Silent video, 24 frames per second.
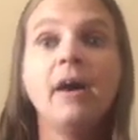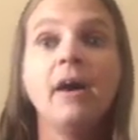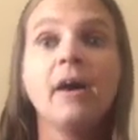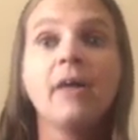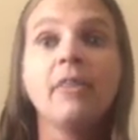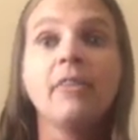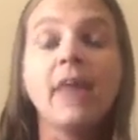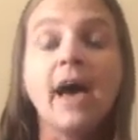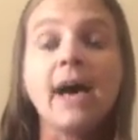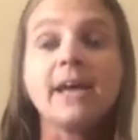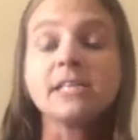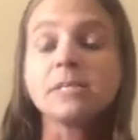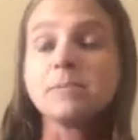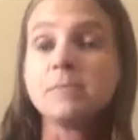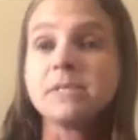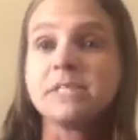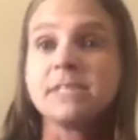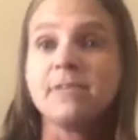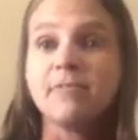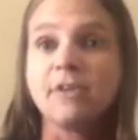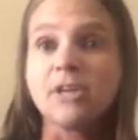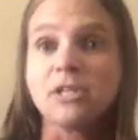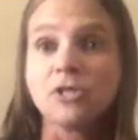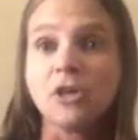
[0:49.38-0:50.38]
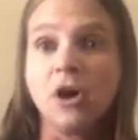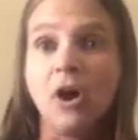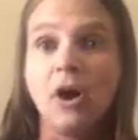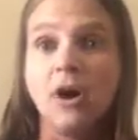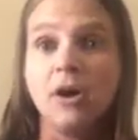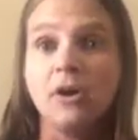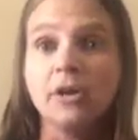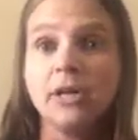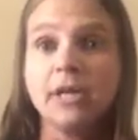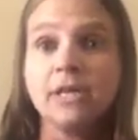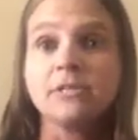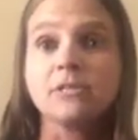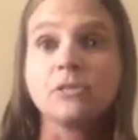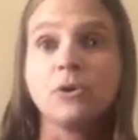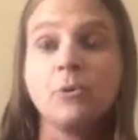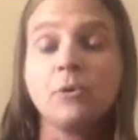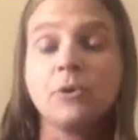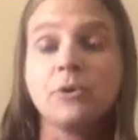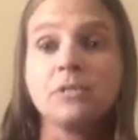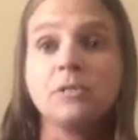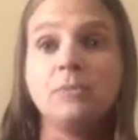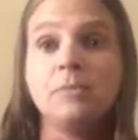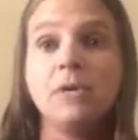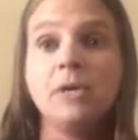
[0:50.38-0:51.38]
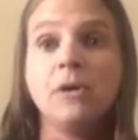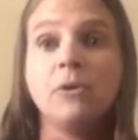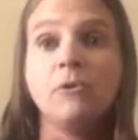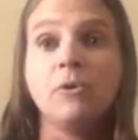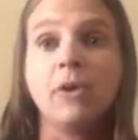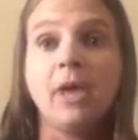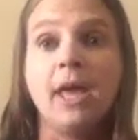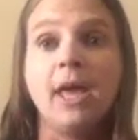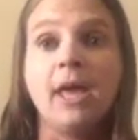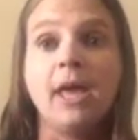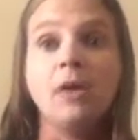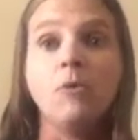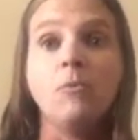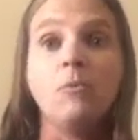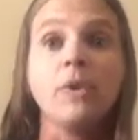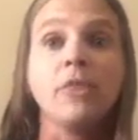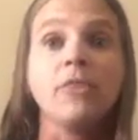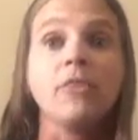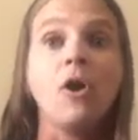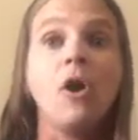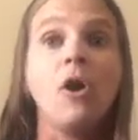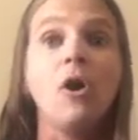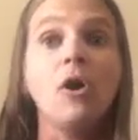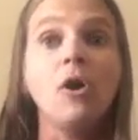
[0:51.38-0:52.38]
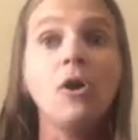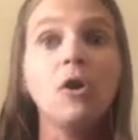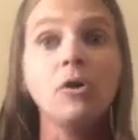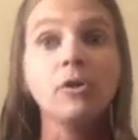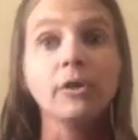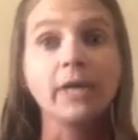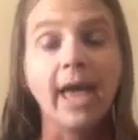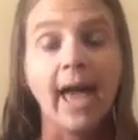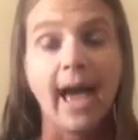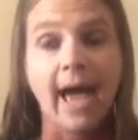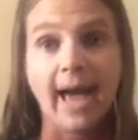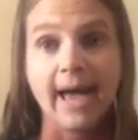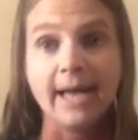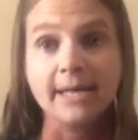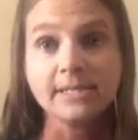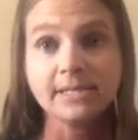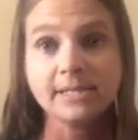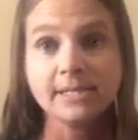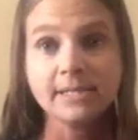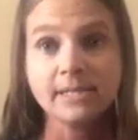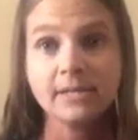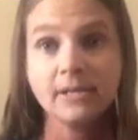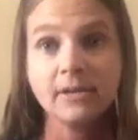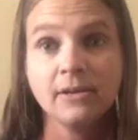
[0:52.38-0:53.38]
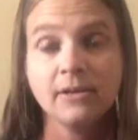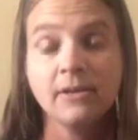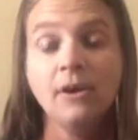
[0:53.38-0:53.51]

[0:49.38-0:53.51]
that specific dog is going to be okay with all cats,